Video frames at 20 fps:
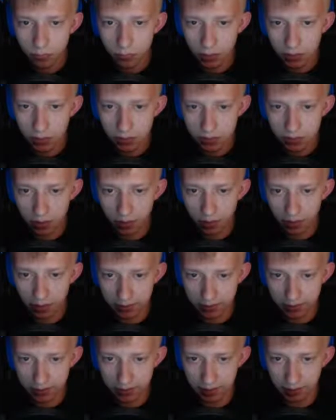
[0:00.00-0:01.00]
Let's go back
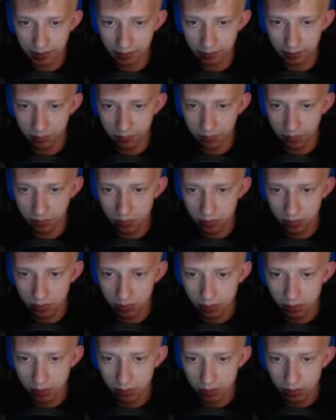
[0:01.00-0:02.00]
to
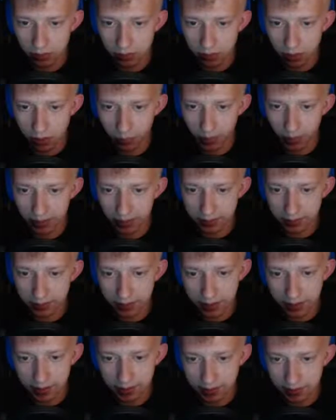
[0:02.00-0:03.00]

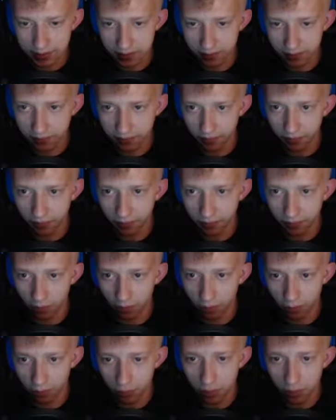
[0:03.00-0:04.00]
hitting stuff from
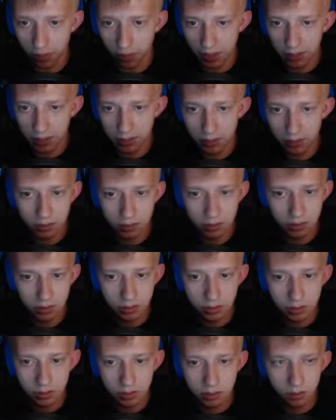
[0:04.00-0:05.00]
farther away.
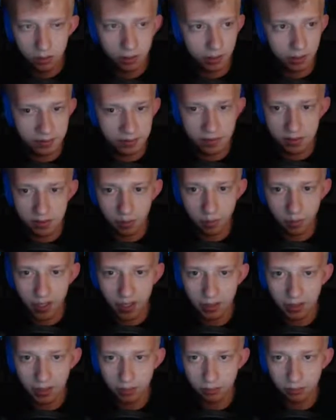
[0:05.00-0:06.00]
Okay, since our
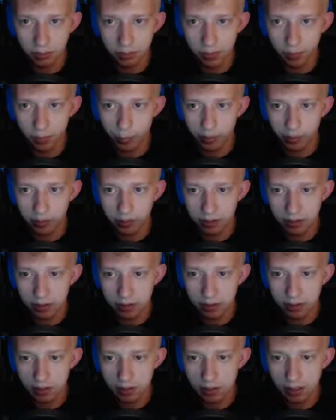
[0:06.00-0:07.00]
pet leveled up, I think
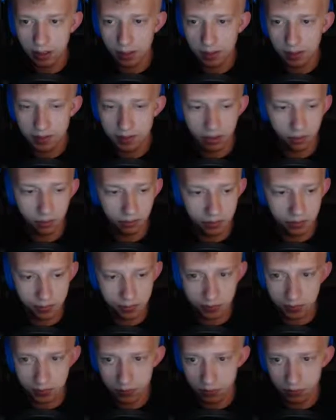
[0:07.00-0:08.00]
his health is
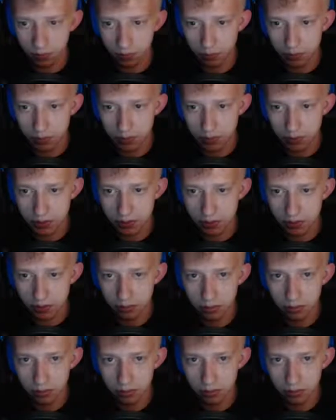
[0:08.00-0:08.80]
restored, which is good.